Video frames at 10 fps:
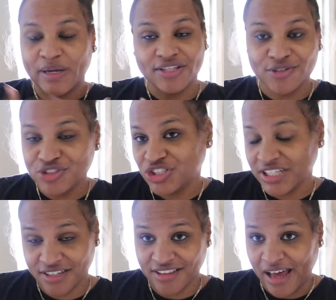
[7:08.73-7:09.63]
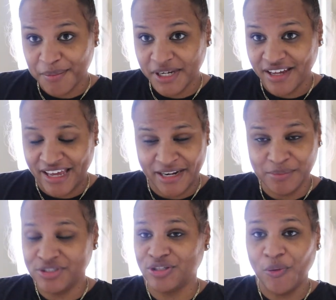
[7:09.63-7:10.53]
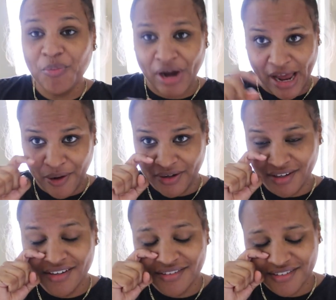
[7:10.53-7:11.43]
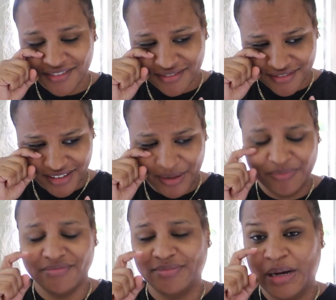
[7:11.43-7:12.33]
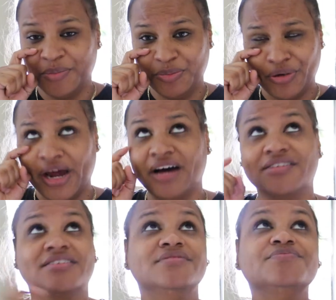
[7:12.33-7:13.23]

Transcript: my little Jelena llama. And I'm so proud. Mama proud.